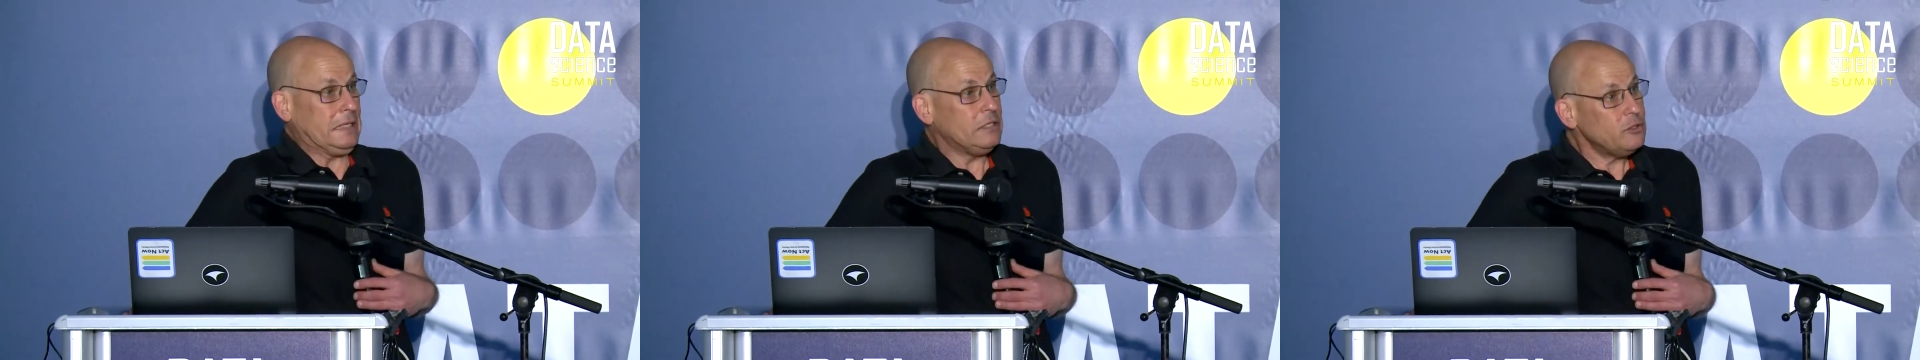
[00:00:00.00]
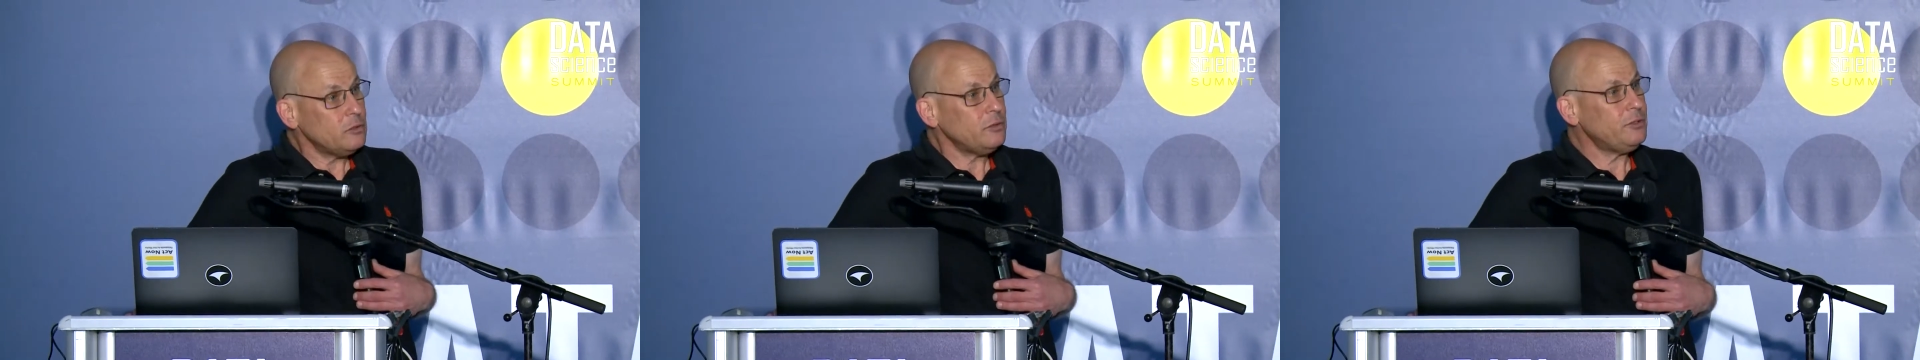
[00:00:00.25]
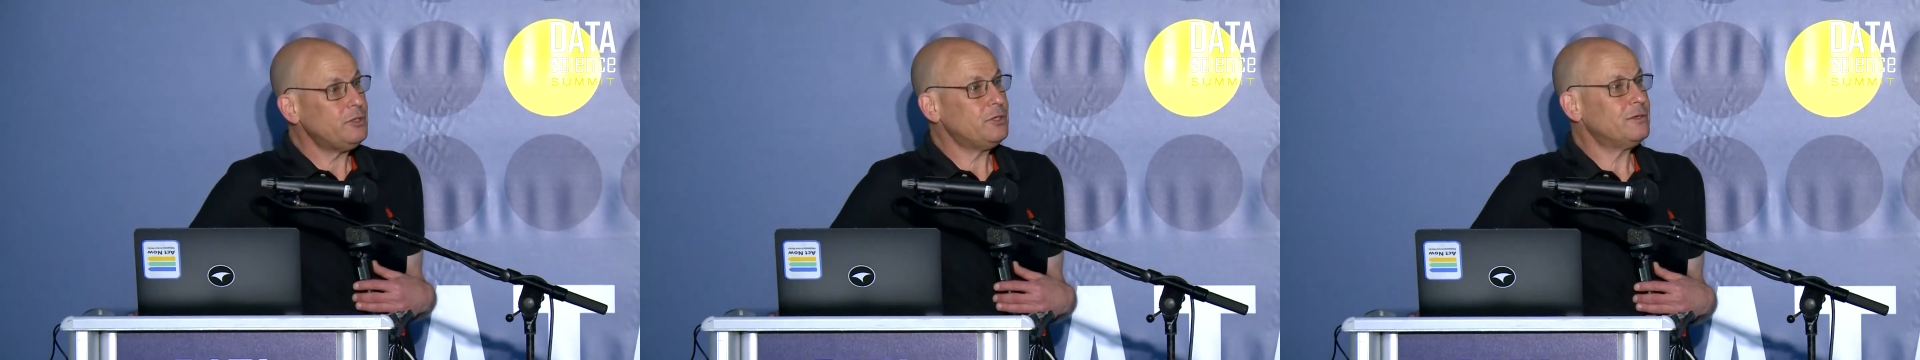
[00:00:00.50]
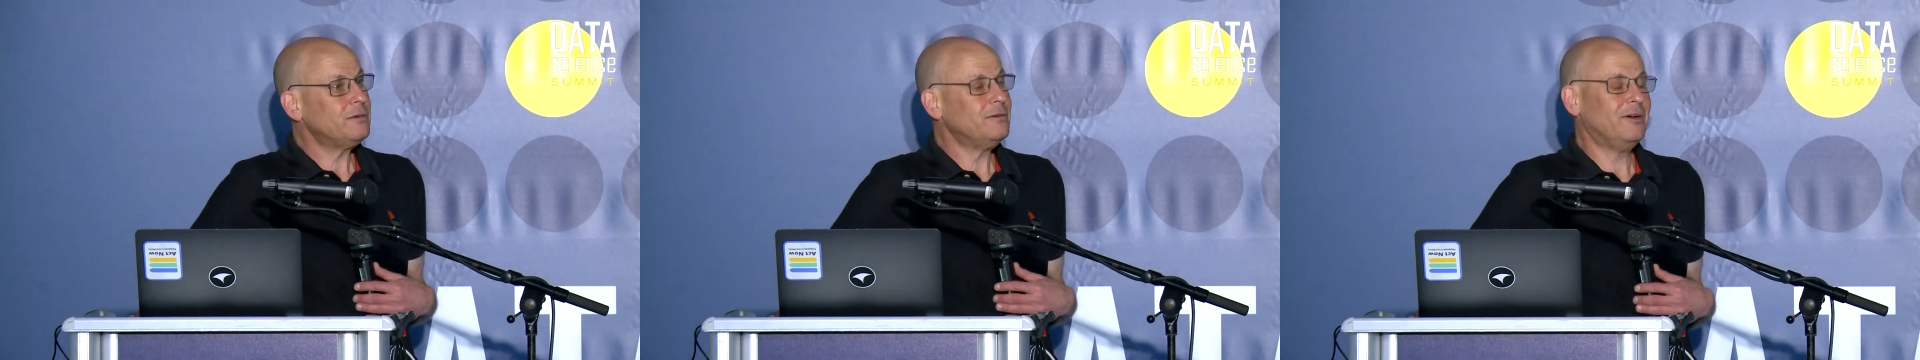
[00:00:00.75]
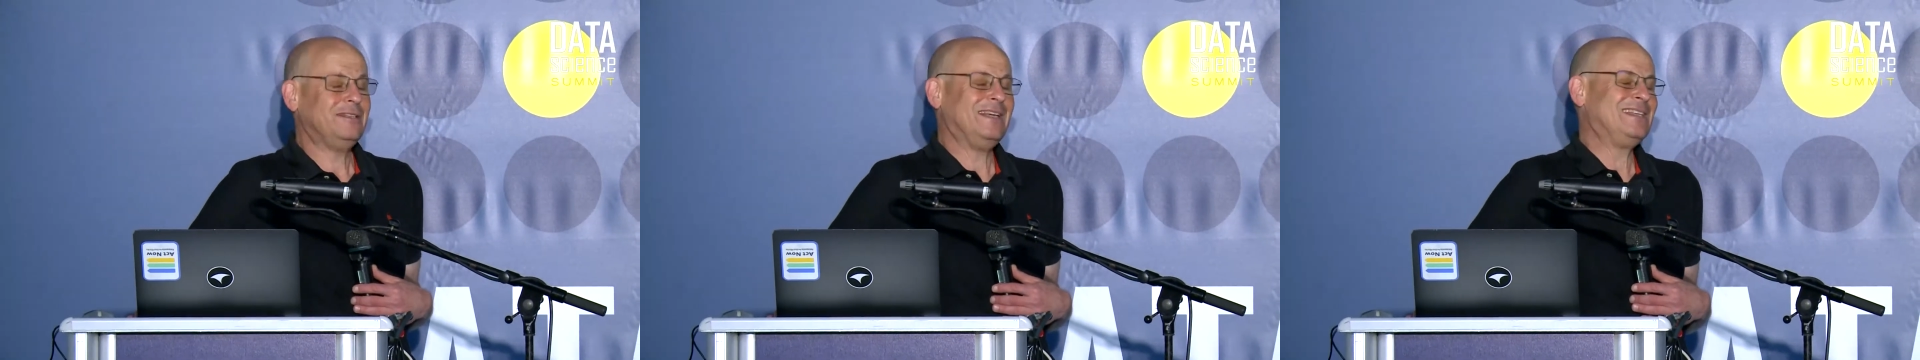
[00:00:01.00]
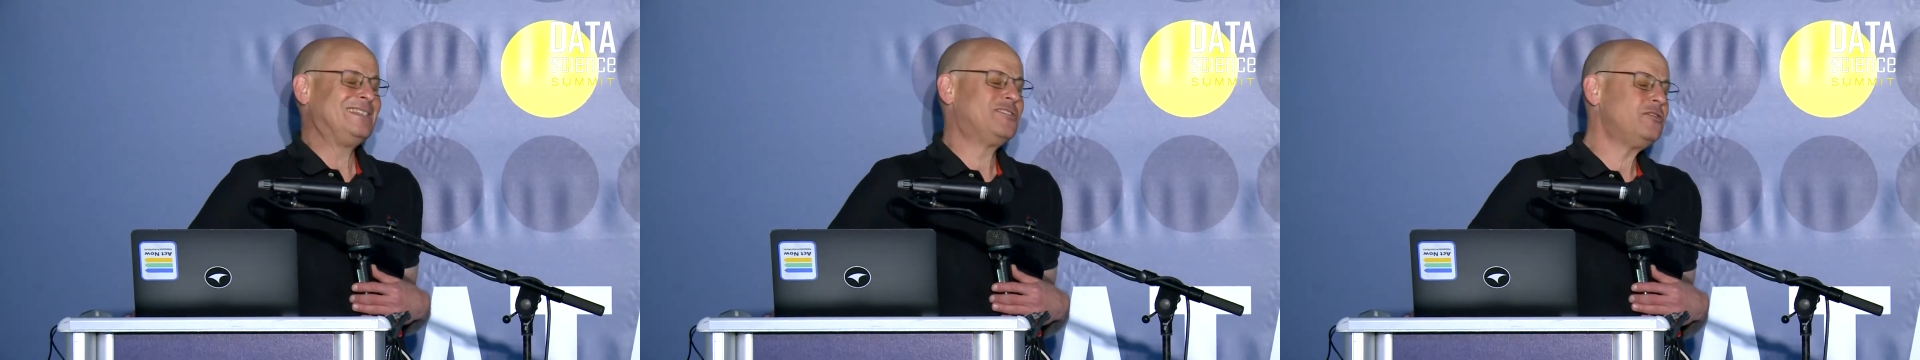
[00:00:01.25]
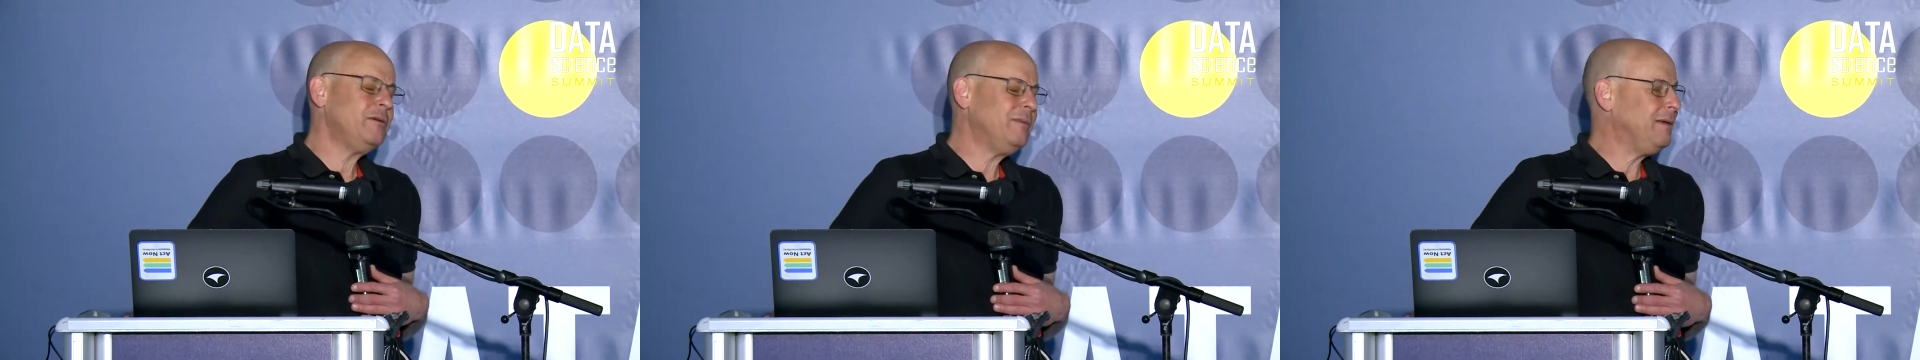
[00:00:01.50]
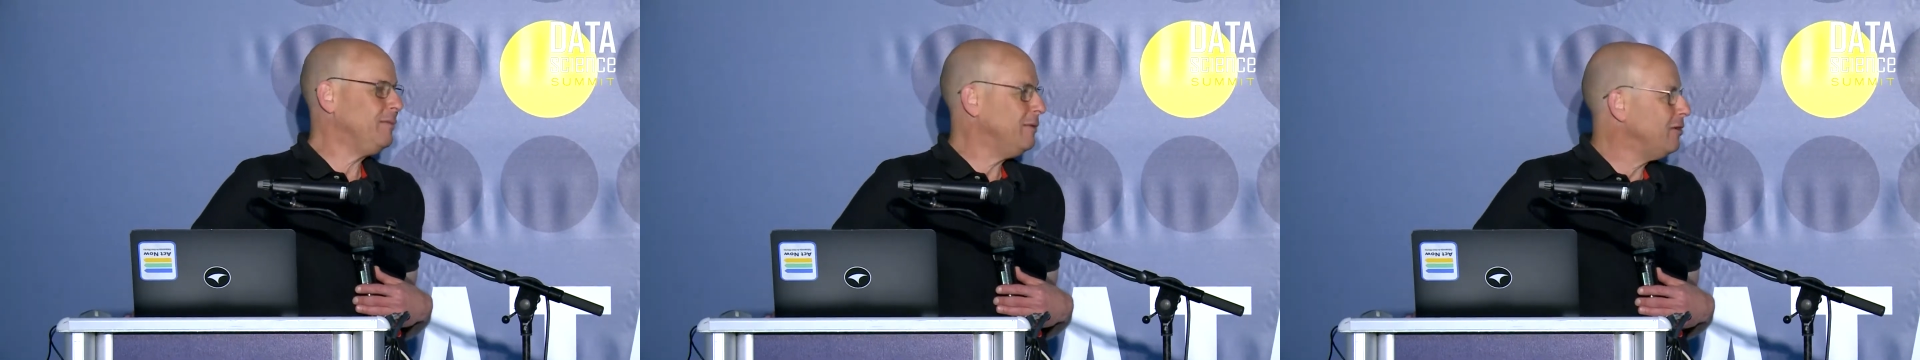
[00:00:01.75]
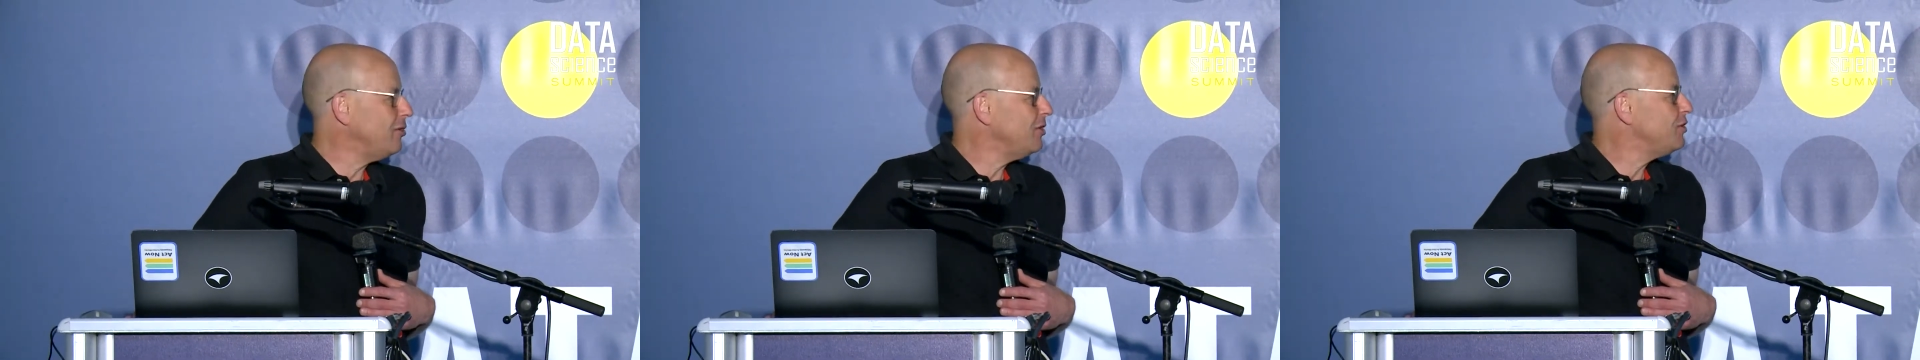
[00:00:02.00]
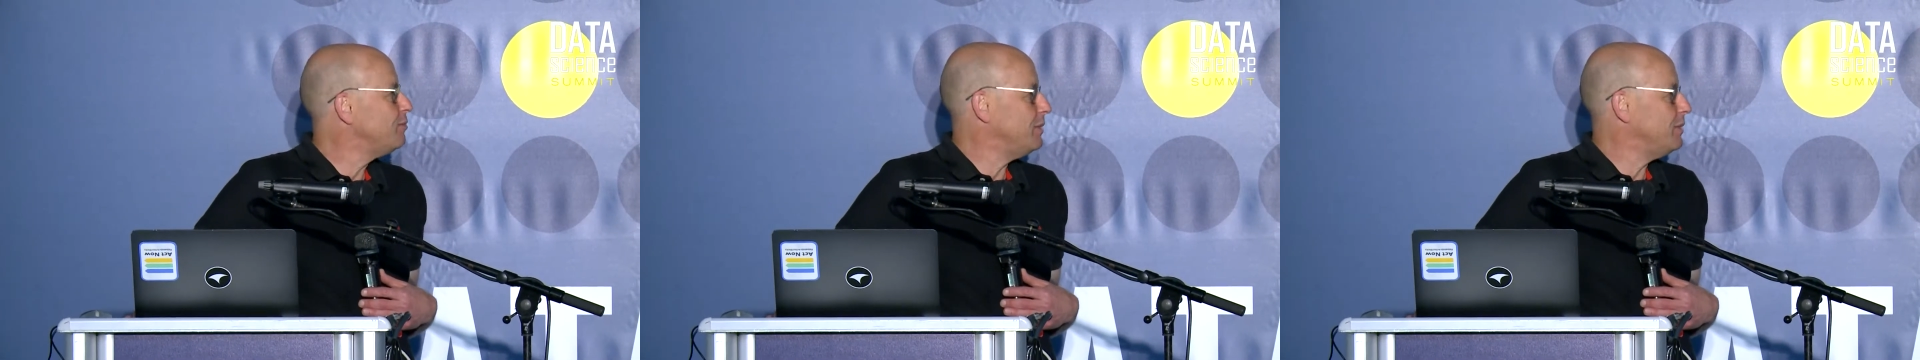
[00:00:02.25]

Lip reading: huge, not extremely large,